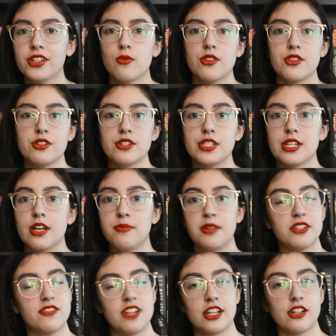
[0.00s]
where there's a
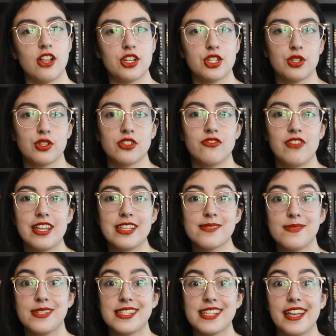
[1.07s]
bunch of technological
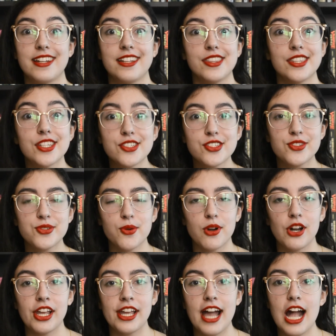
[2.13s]
advancements, and in this
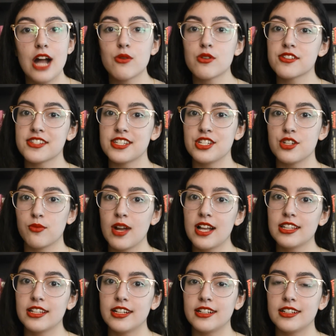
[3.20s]
story, our
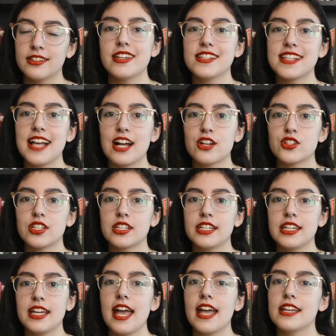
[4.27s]
Cinderella is
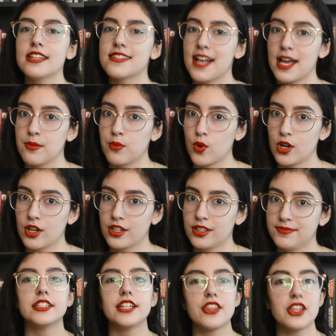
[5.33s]
actually a cyborg.
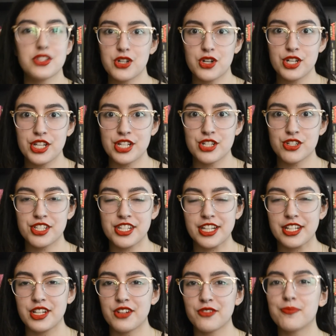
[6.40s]
Now that's already interesting
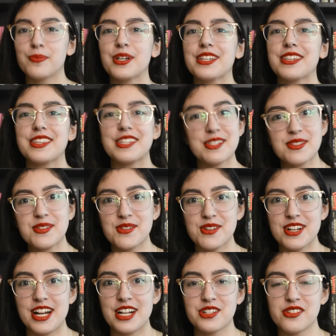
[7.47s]
enough, but this story
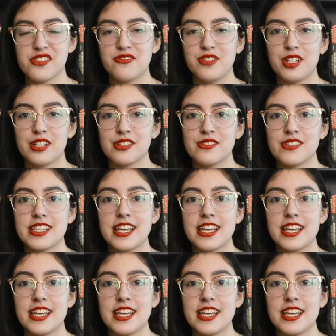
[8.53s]
actually follows